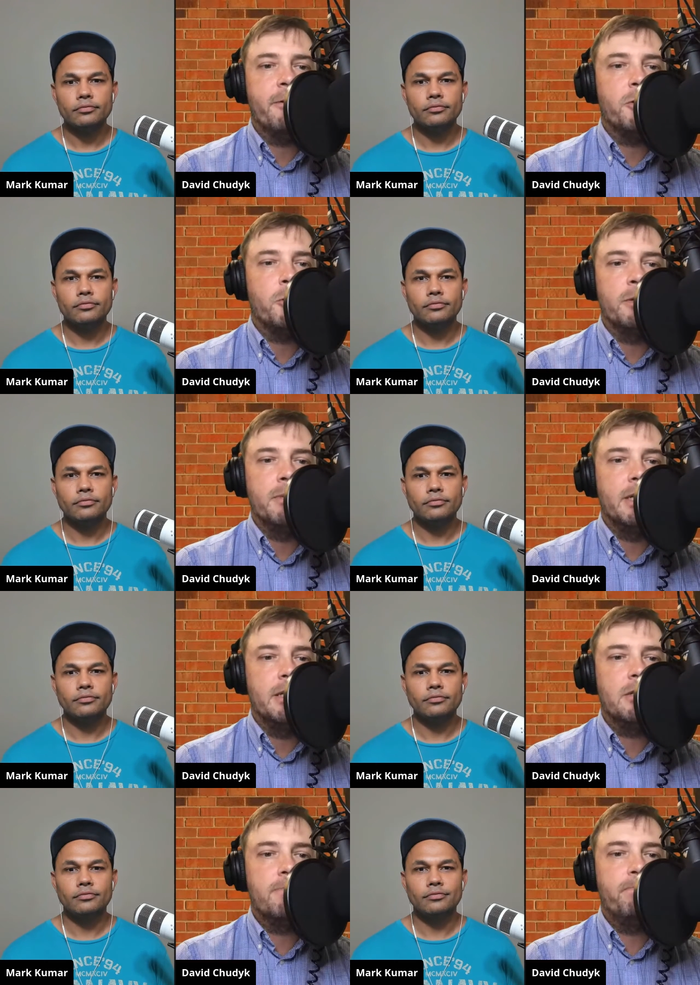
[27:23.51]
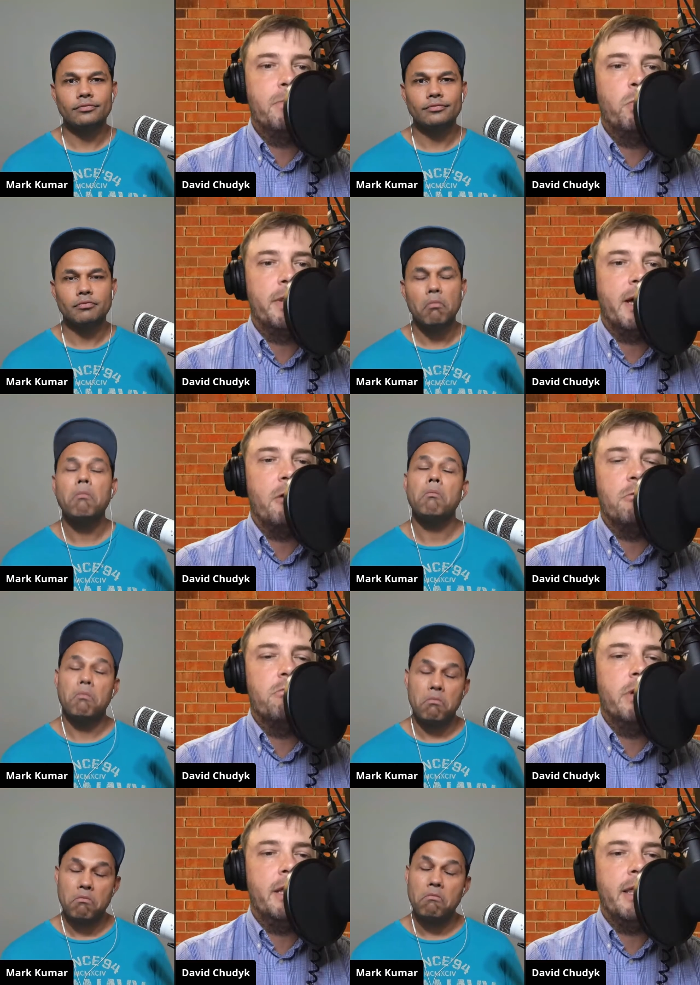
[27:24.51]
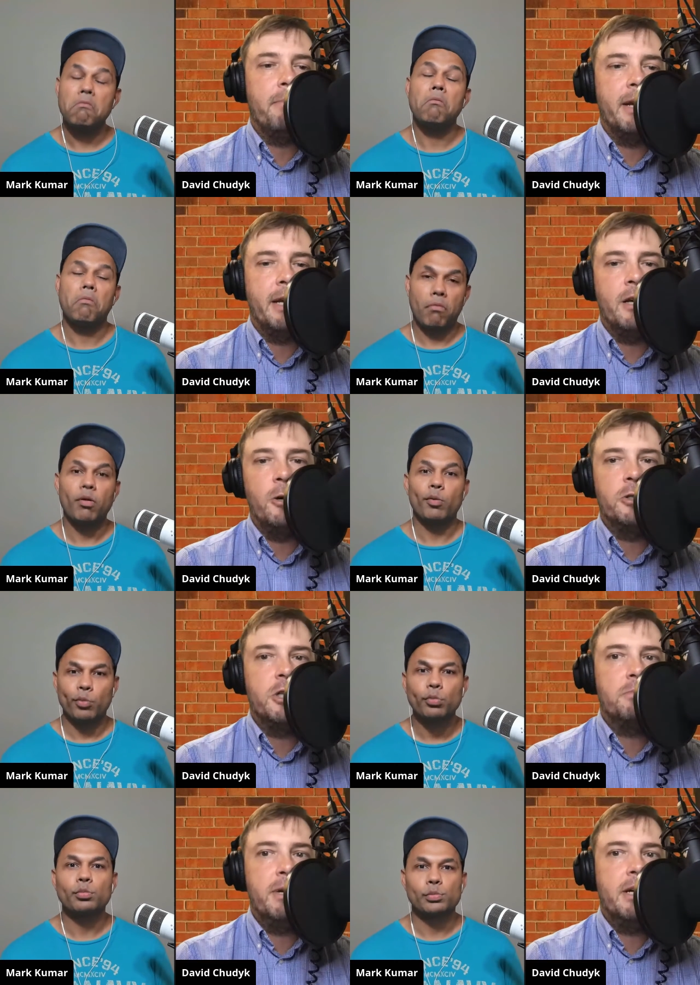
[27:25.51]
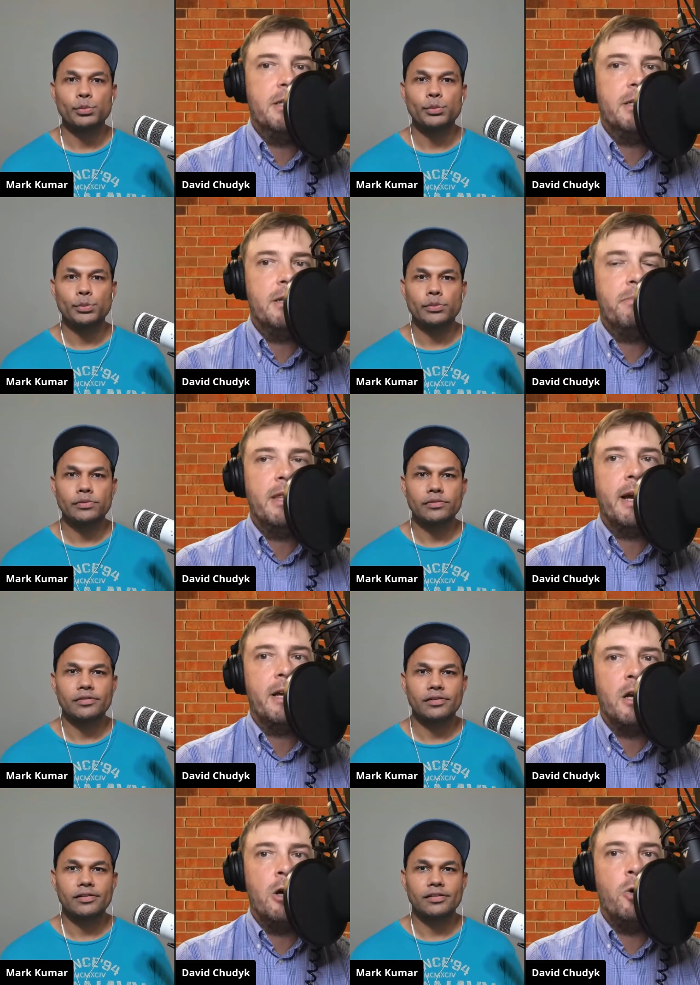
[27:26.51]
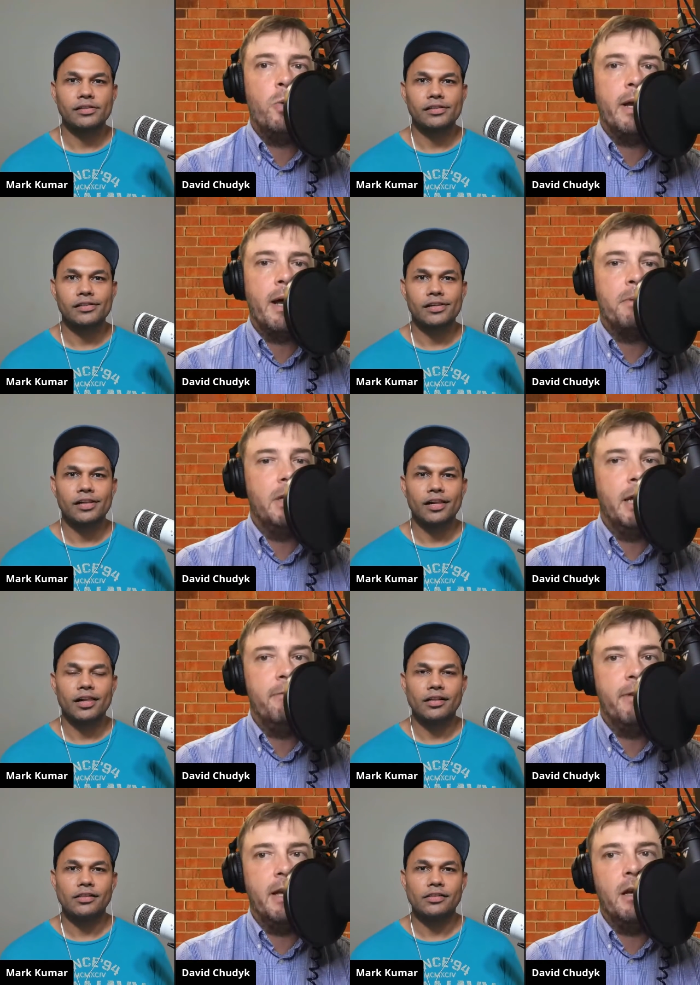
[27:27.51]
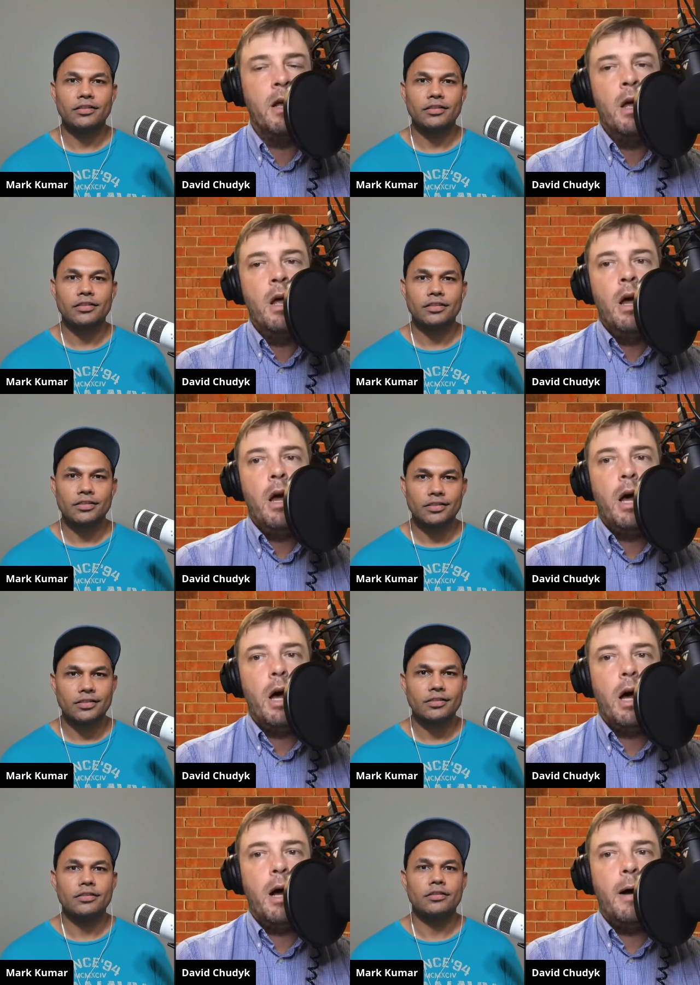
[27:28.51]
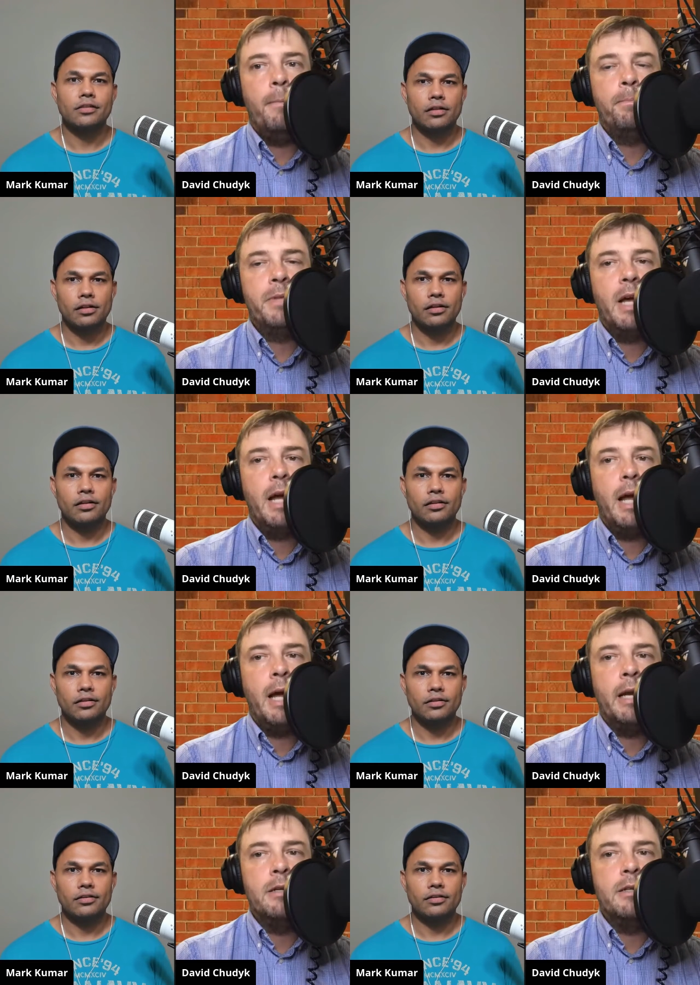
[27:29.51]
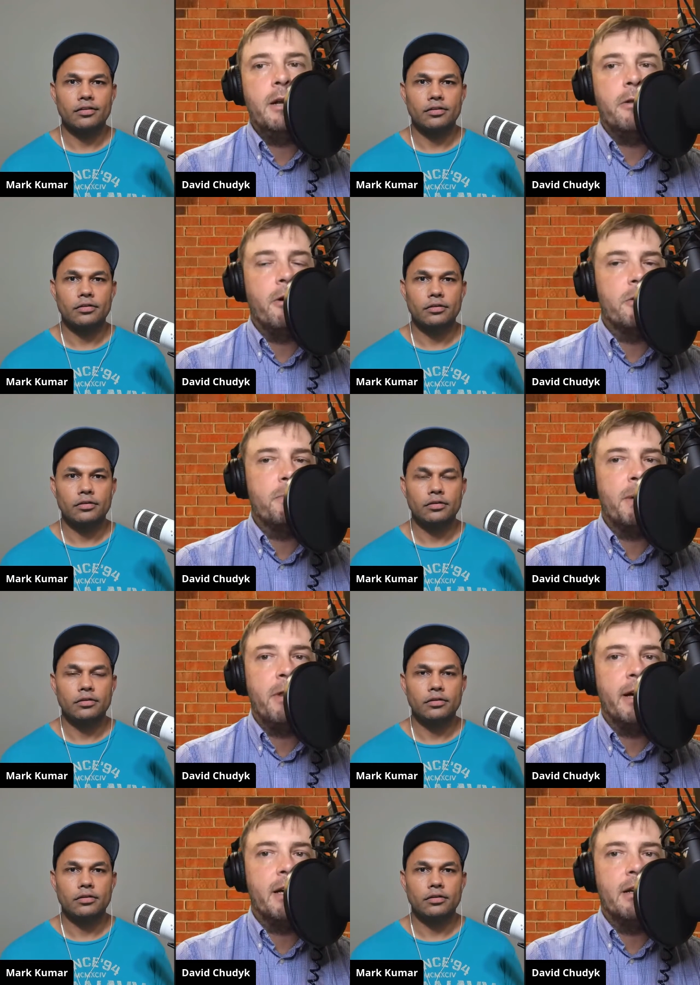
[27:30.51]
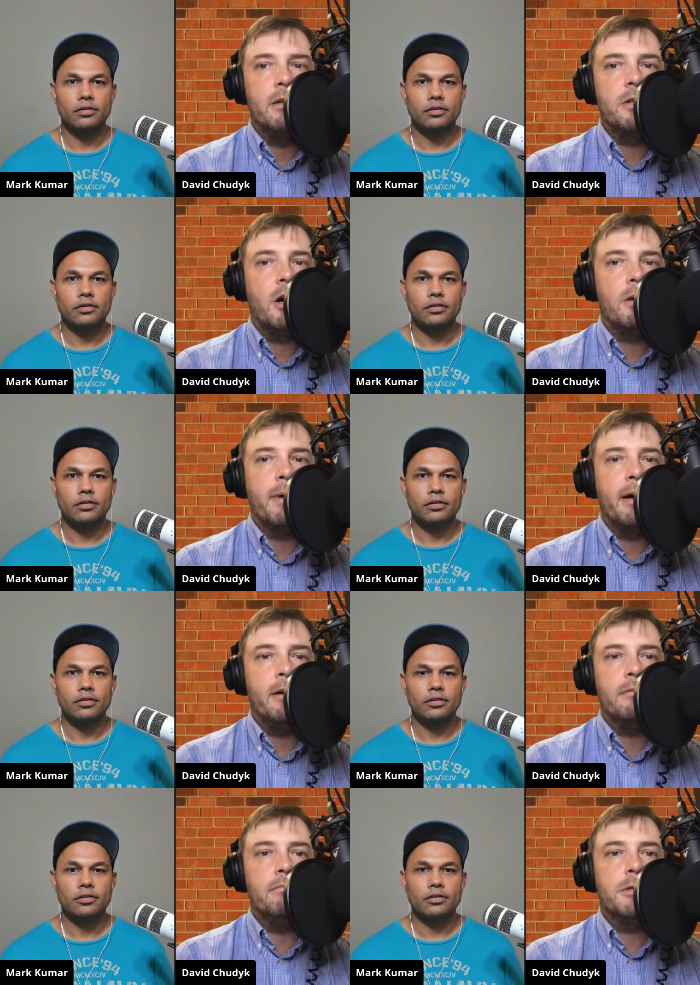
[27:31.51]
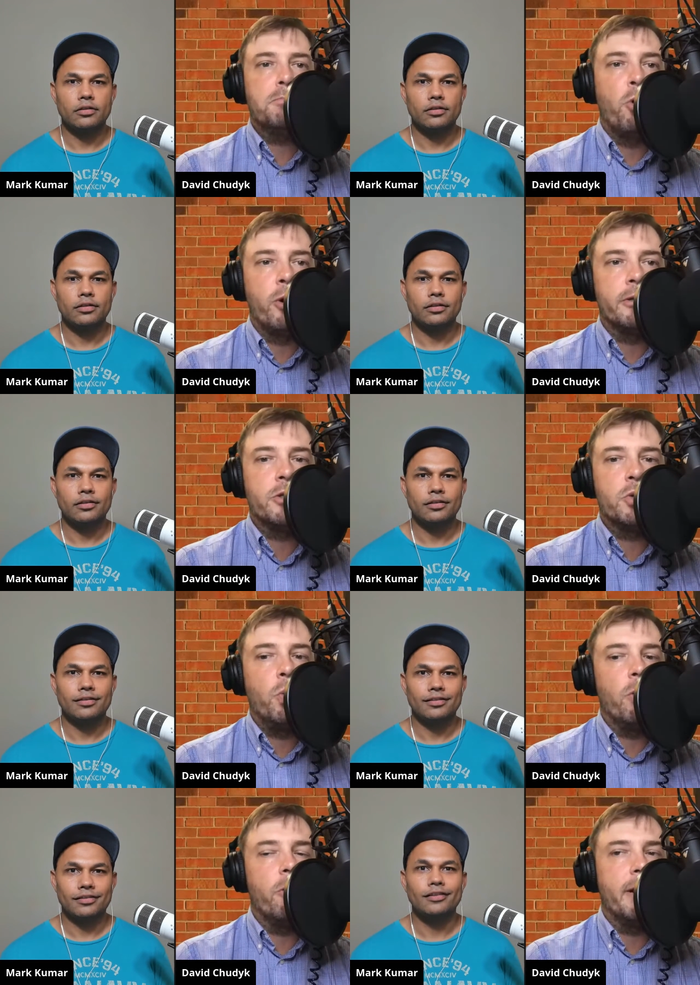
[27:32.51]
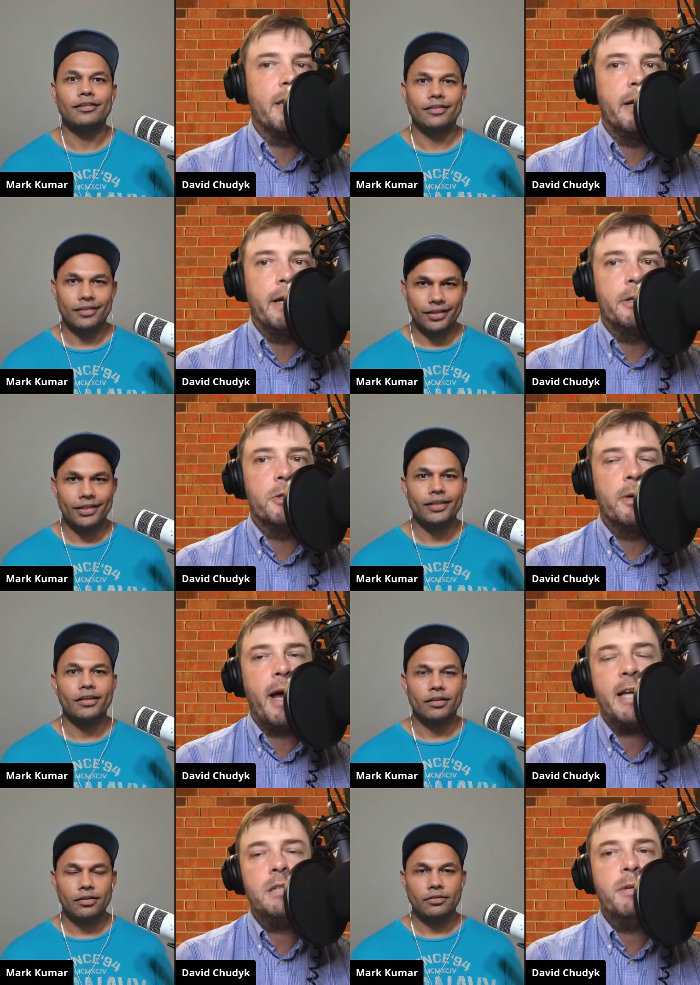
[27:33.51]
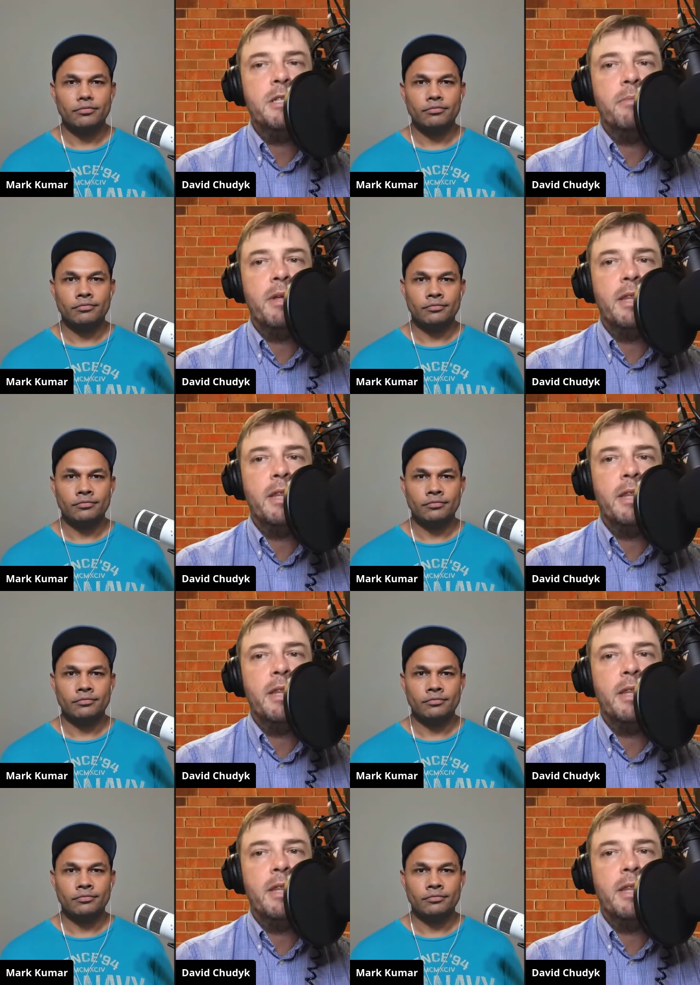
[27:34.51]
Speaker 1: for thirty minutes without really that many notes, just because it's something that I know and I believe in. Um, and, you know, there are other people that can talk about sports or, or anything else. So it has to be something